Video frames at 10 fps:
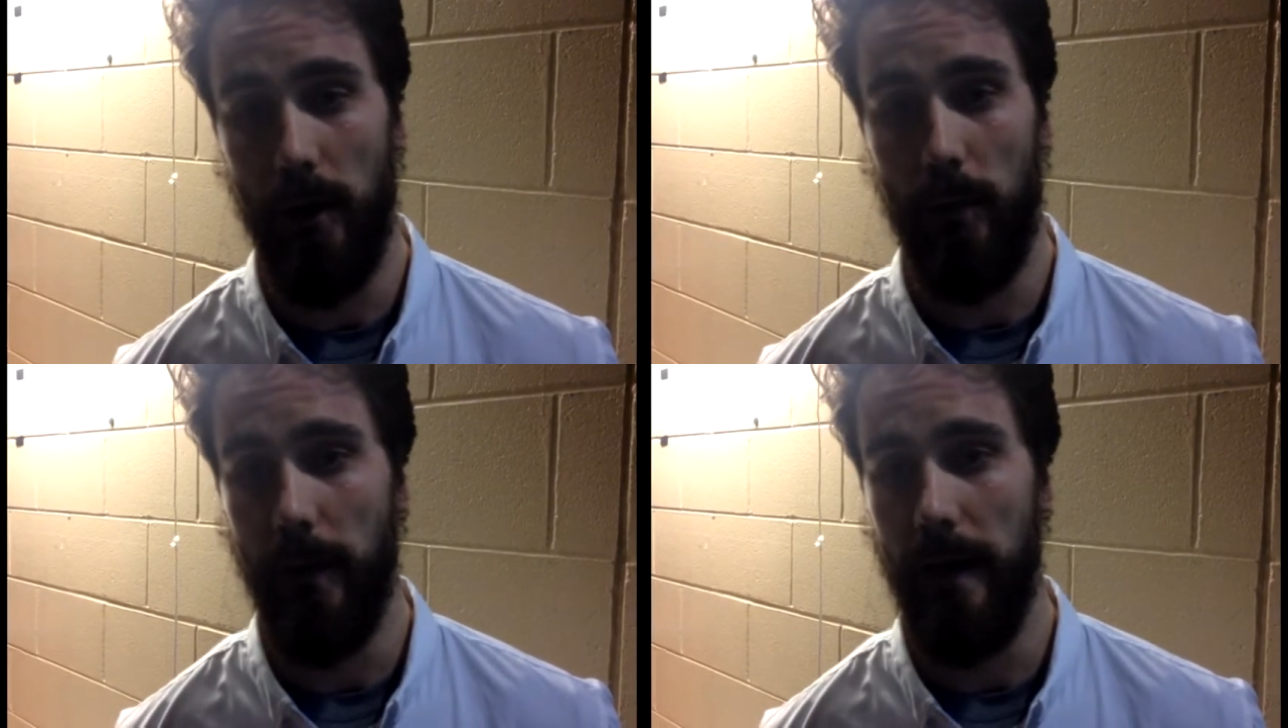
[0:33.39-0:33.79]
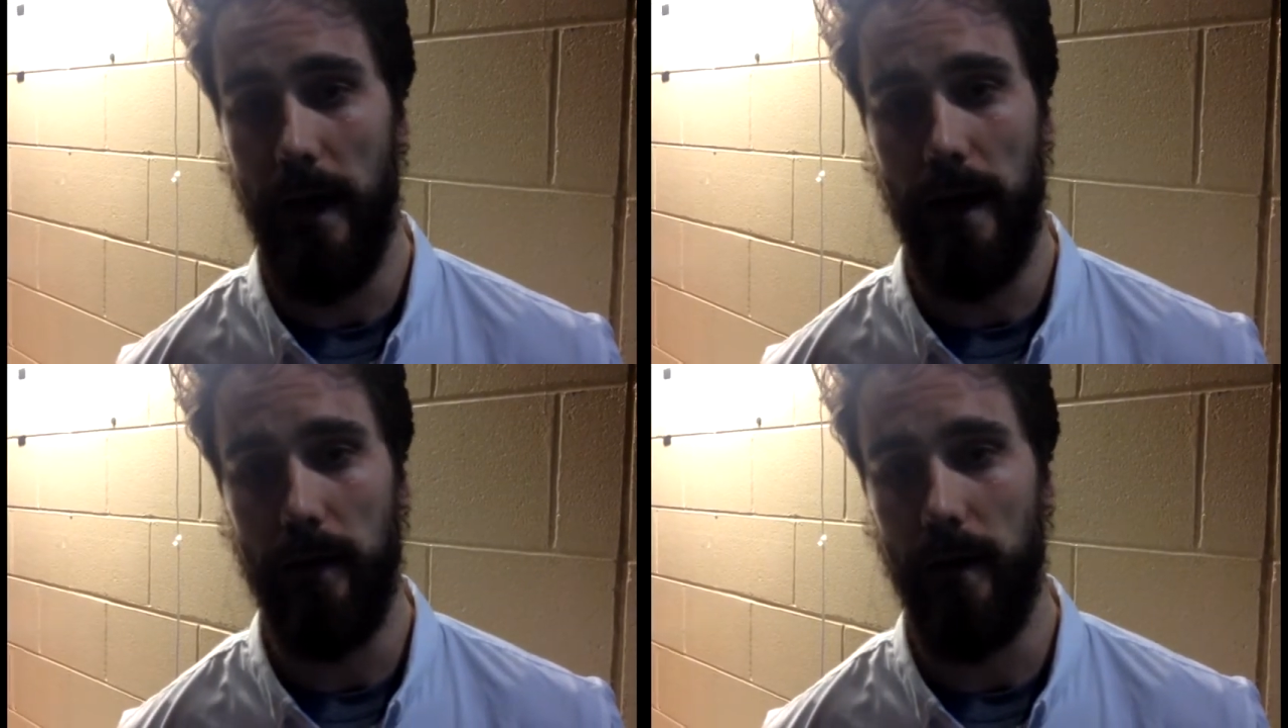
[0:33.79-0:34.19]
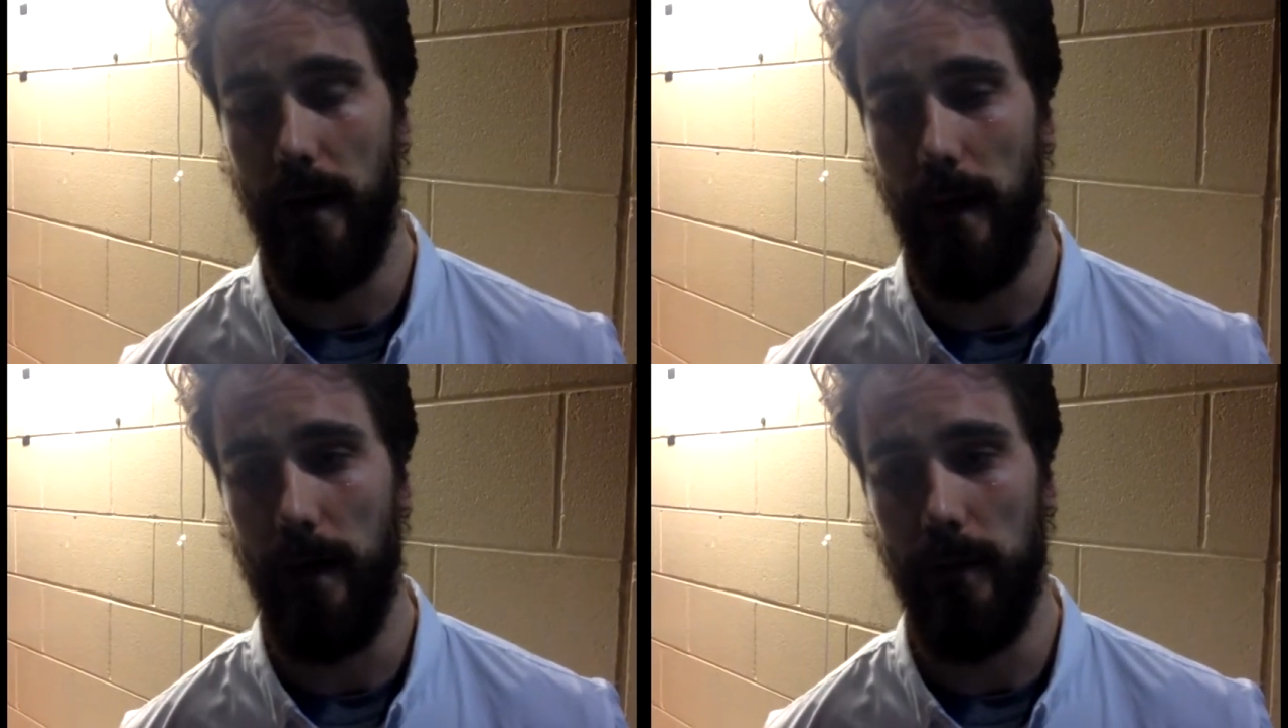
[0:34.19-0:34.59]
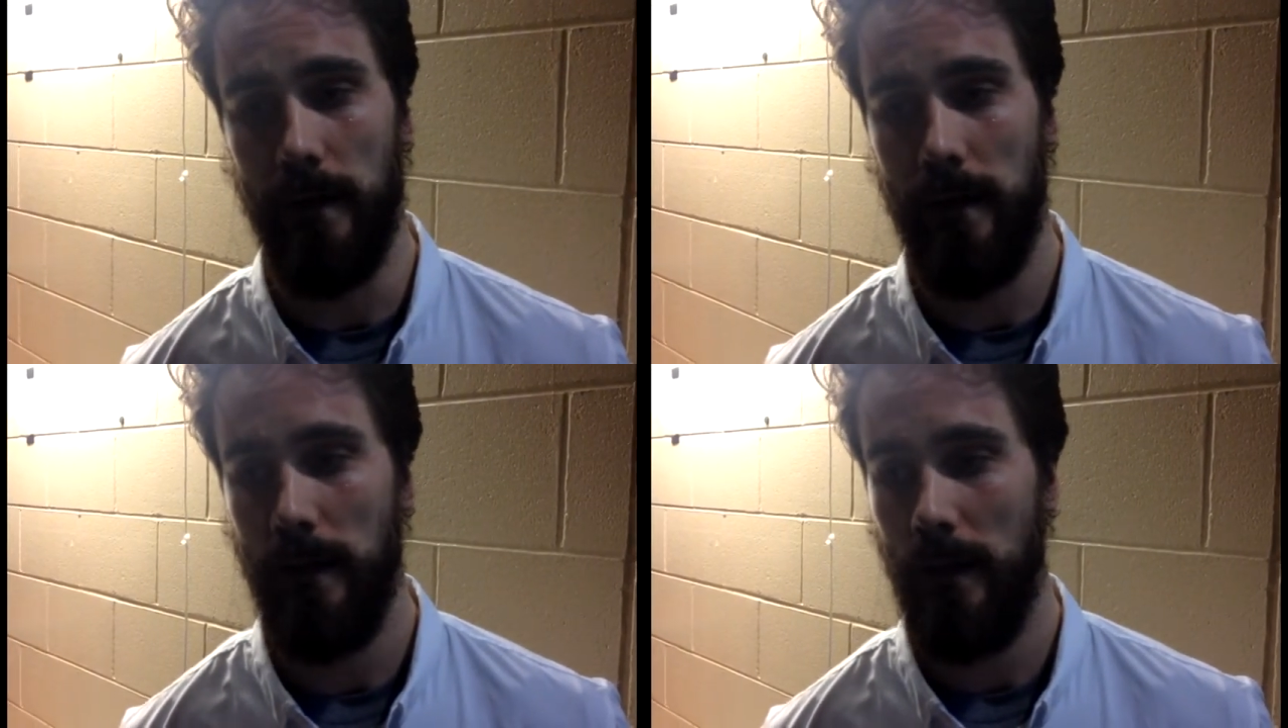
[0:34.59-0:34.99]
played a heck of a game
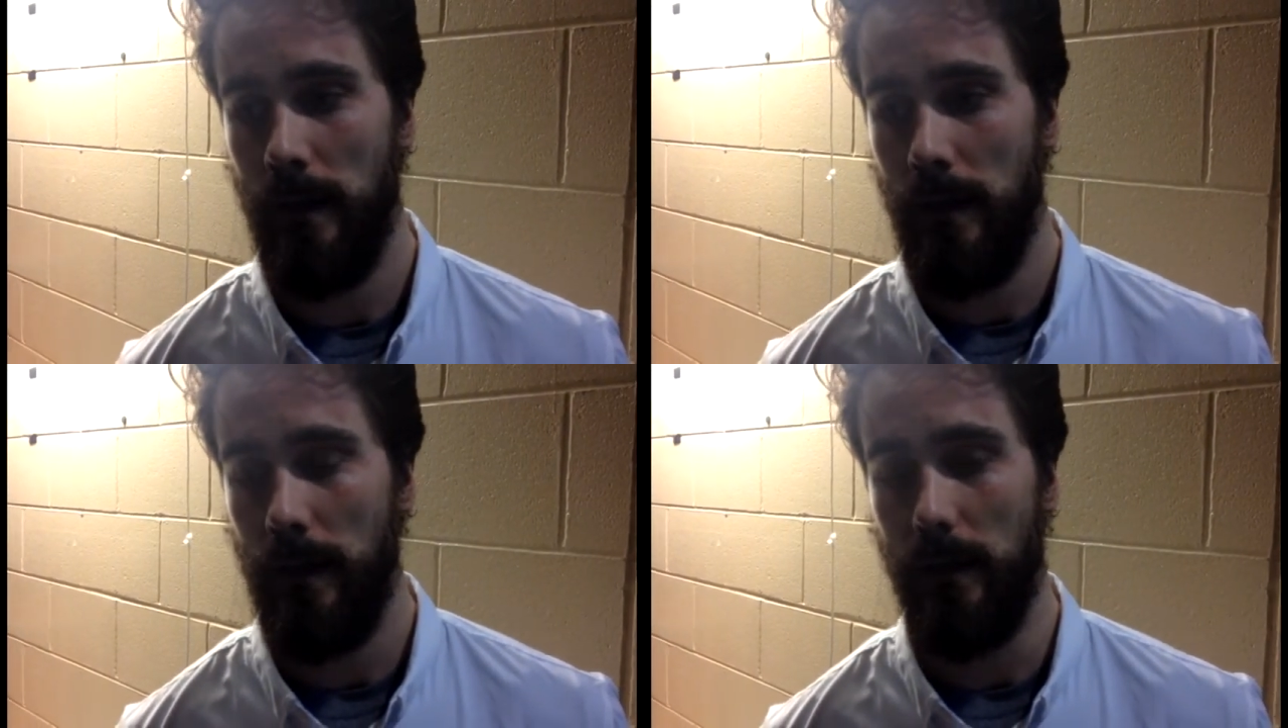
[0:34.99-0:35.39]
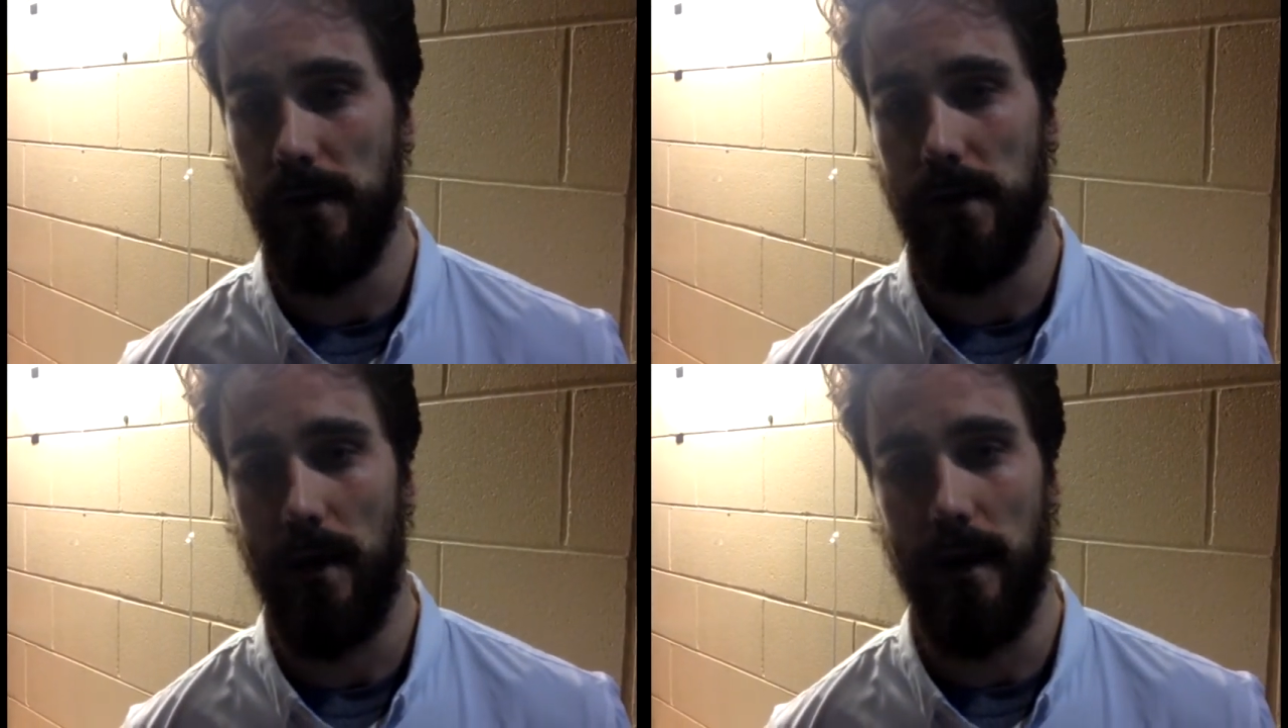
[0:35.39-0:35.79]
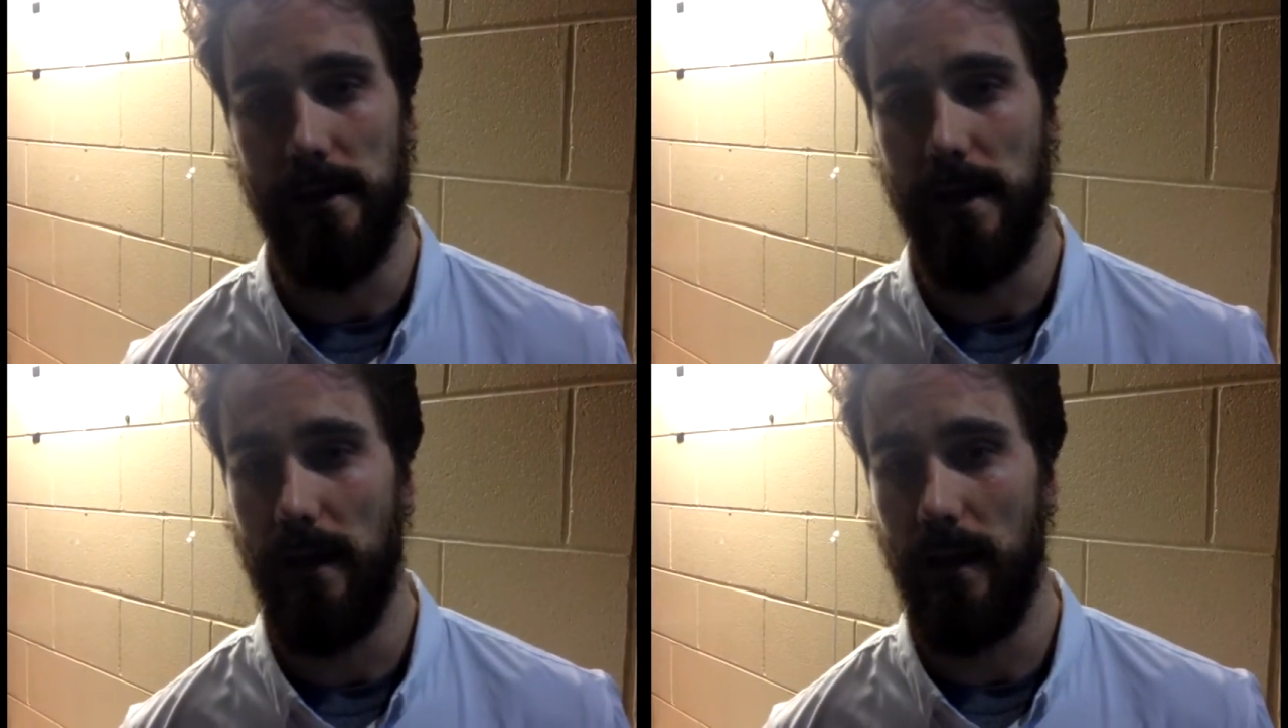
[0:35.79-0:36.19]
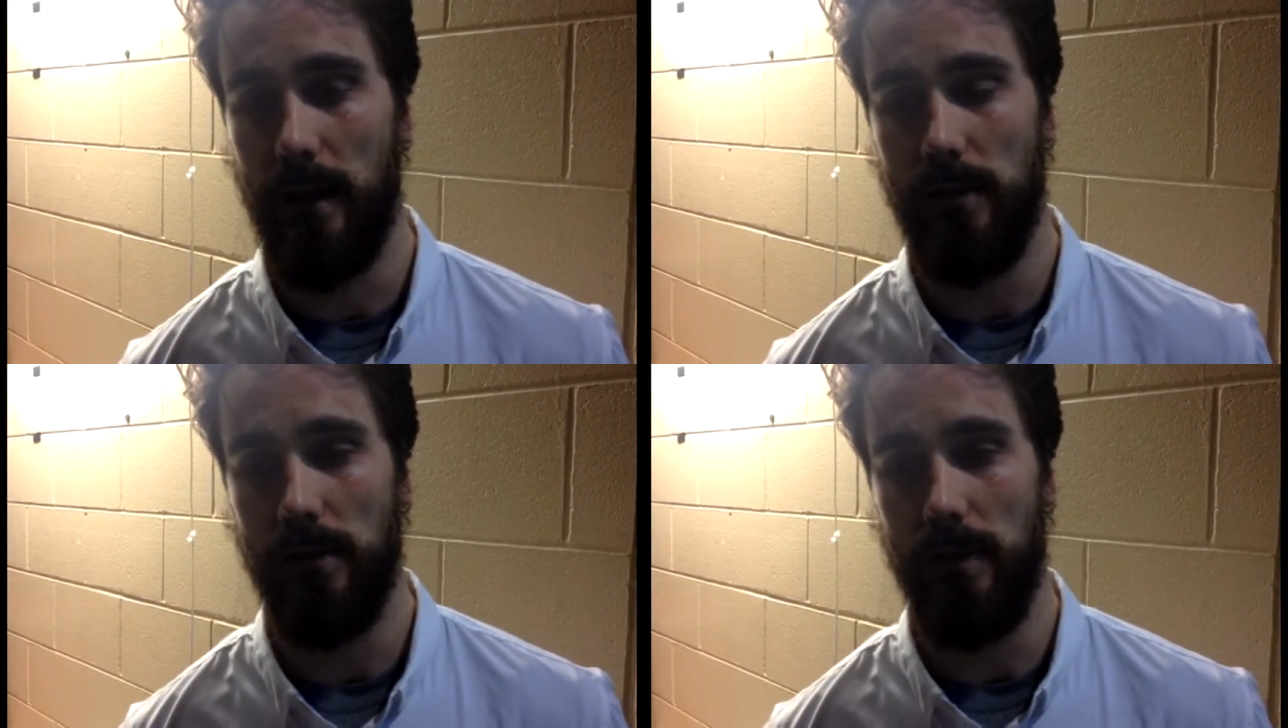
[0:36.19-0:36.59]
and stood on his head like
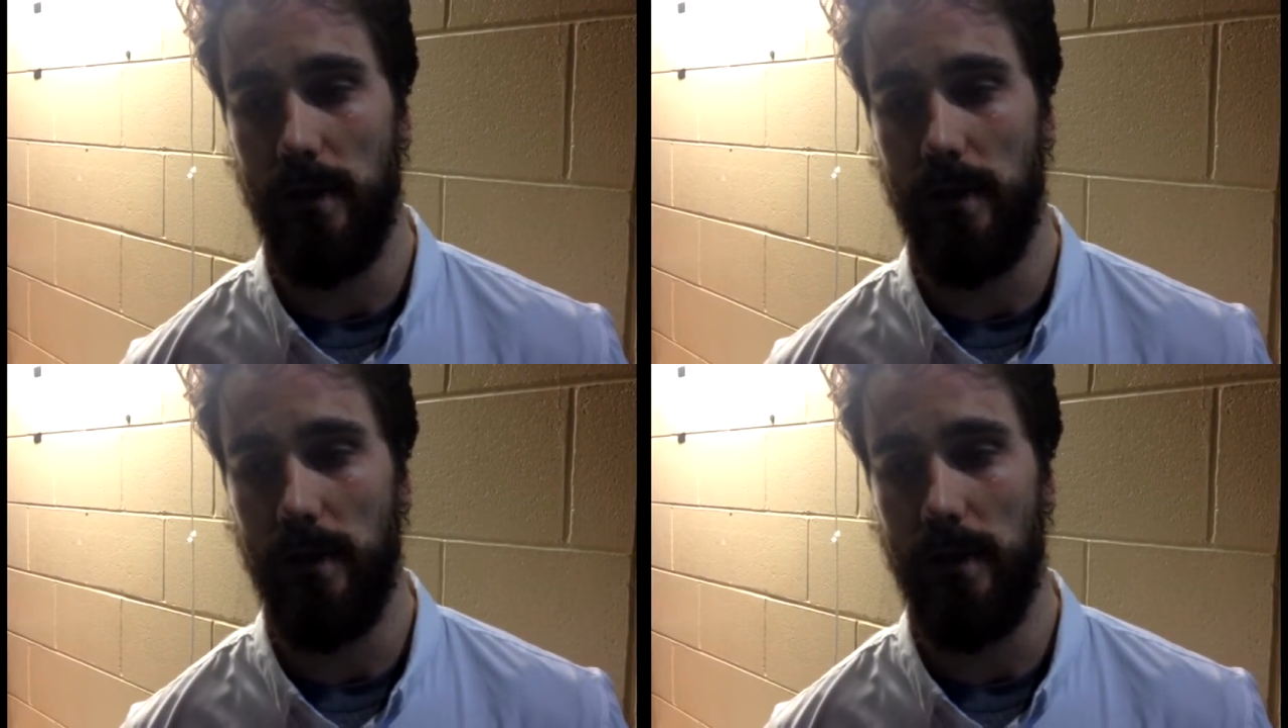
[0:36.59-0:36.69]
usual,